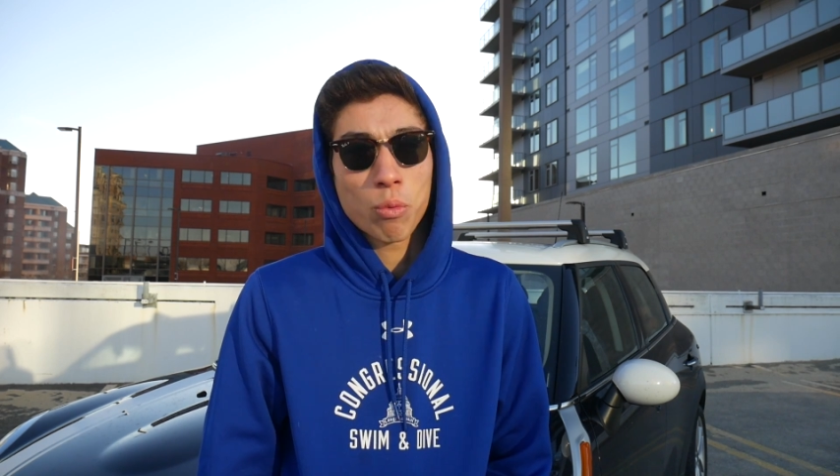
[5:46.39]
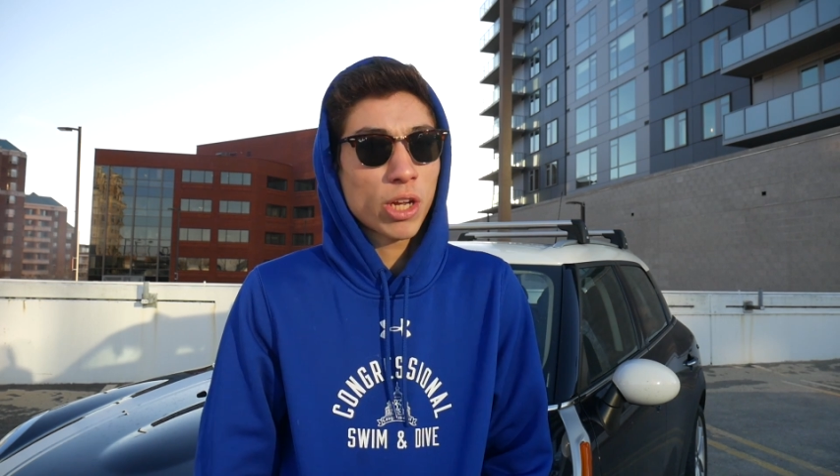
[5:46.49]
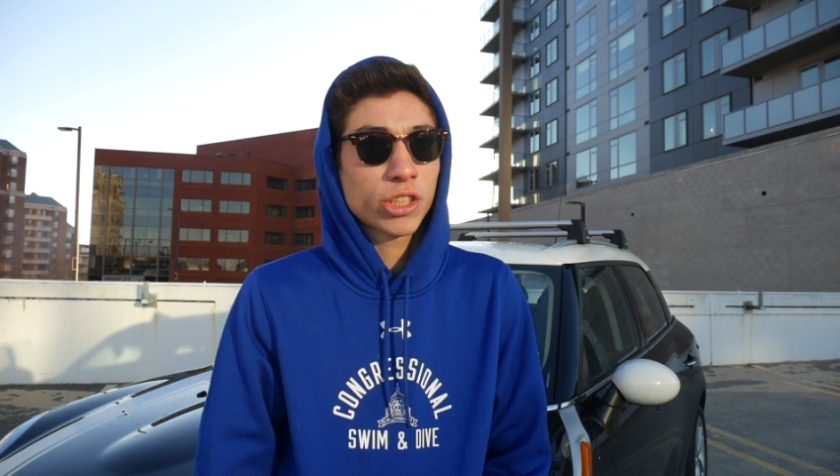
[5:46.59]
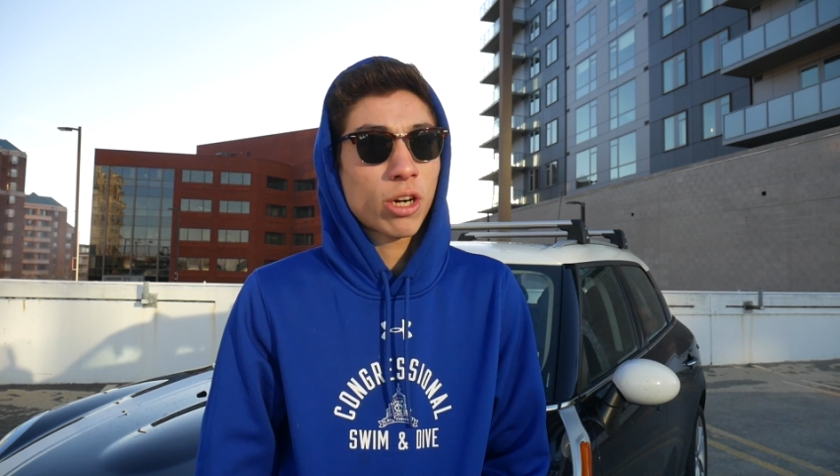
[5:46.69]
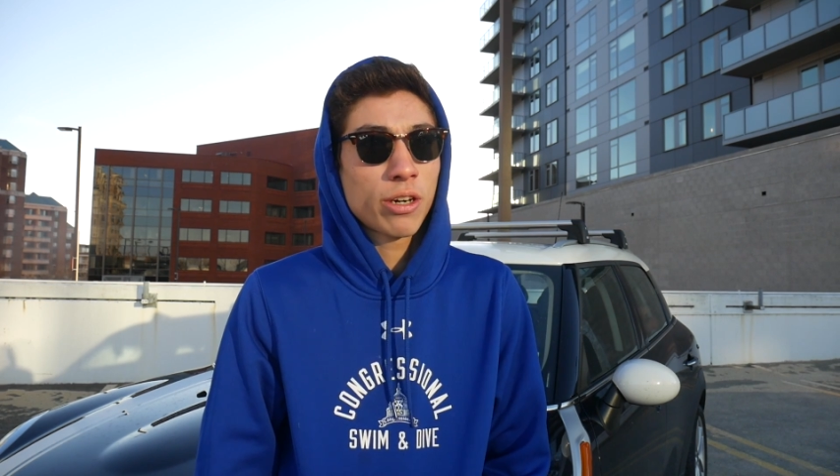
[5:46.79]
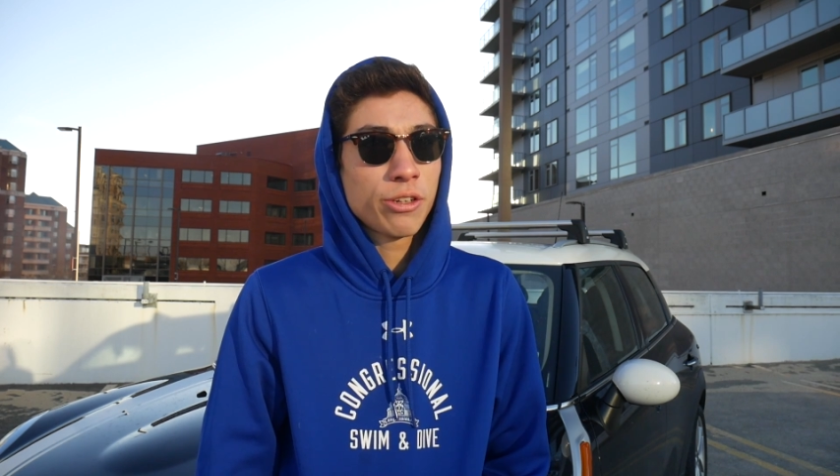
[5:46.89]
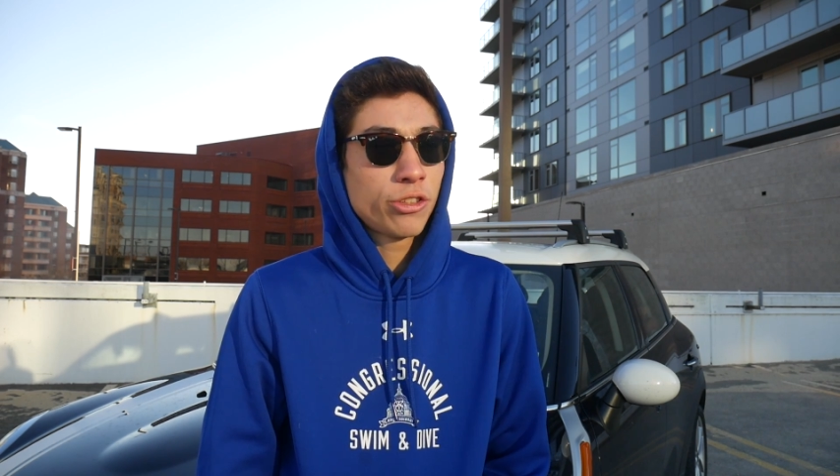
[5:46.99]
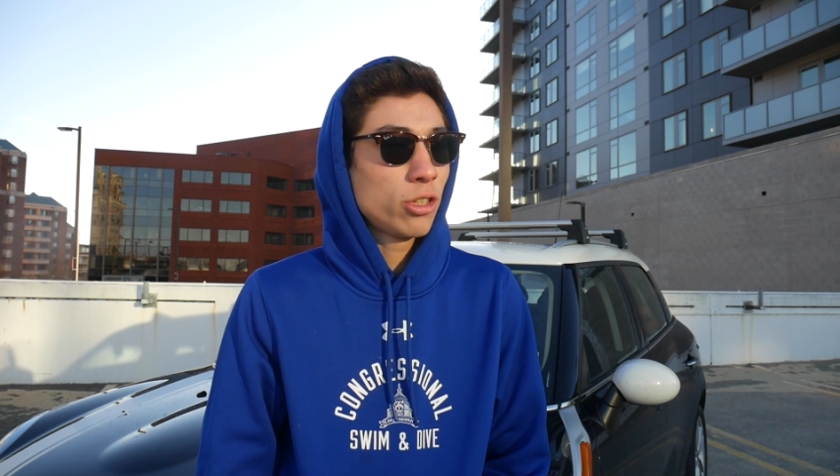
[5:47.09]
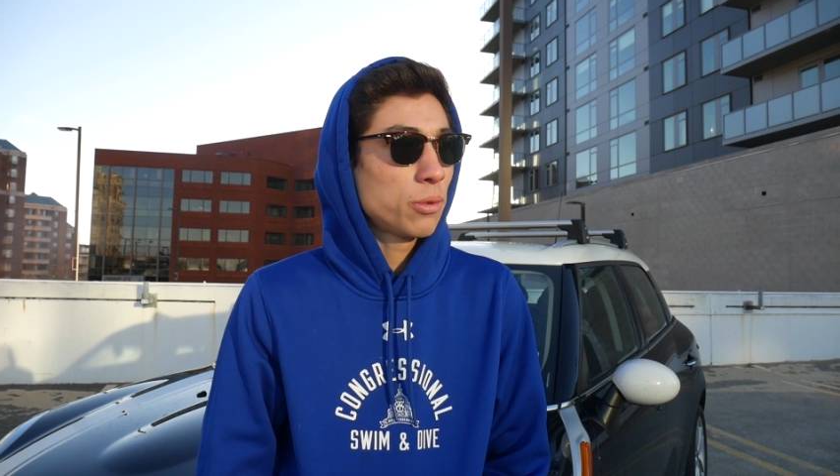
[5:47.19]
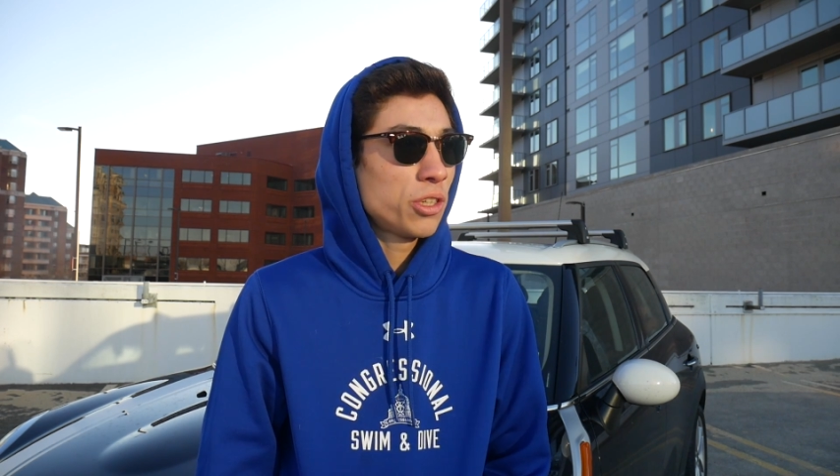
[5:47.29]
watch car
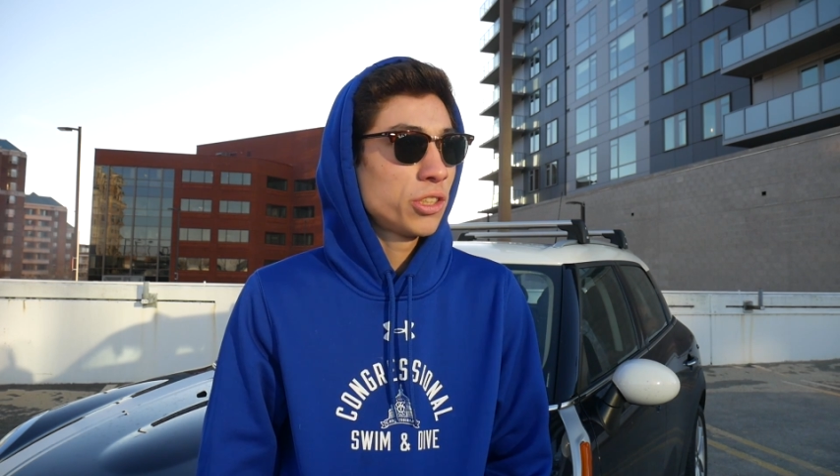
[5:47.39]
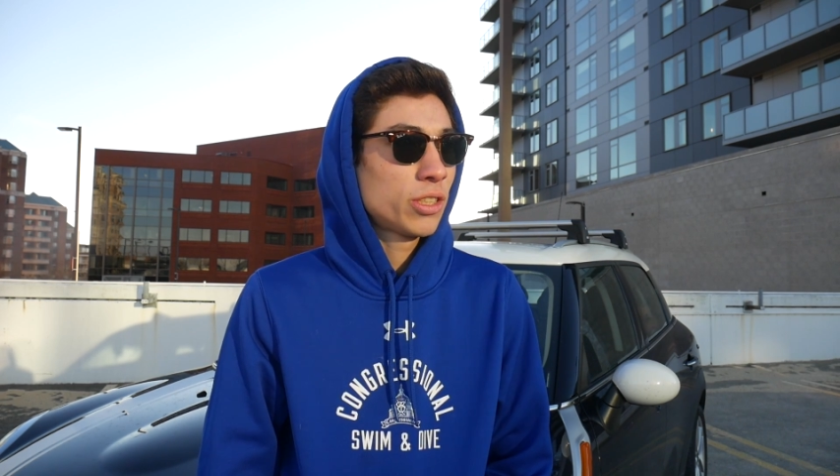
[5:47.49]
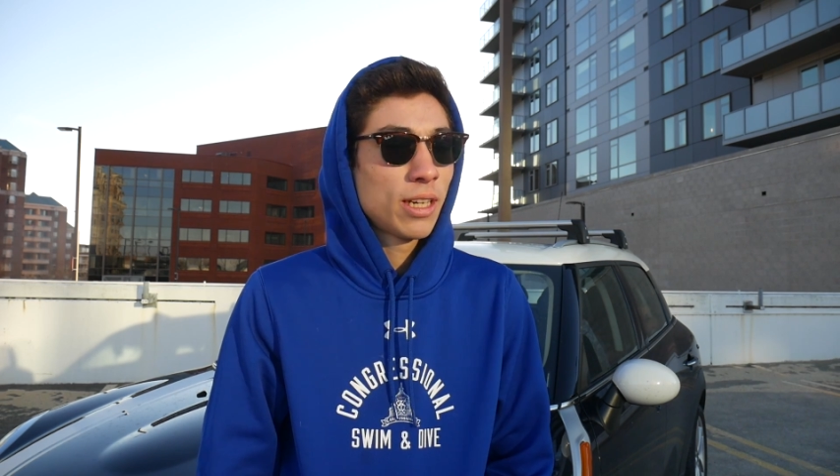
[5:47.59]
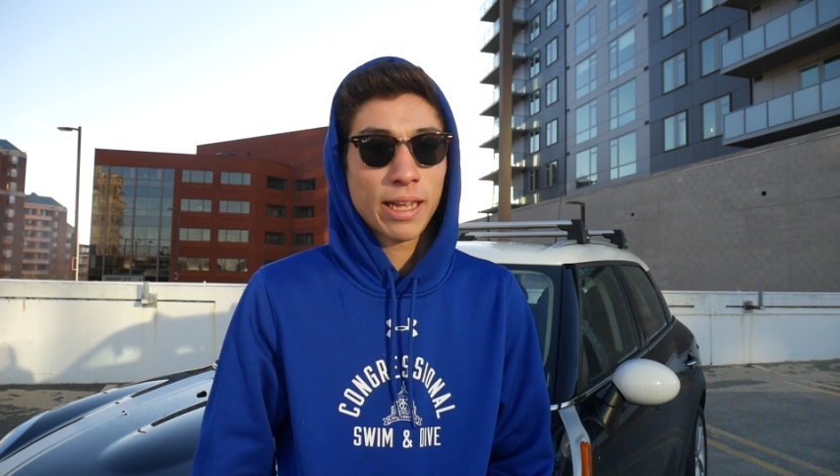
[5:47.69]
YouTubers.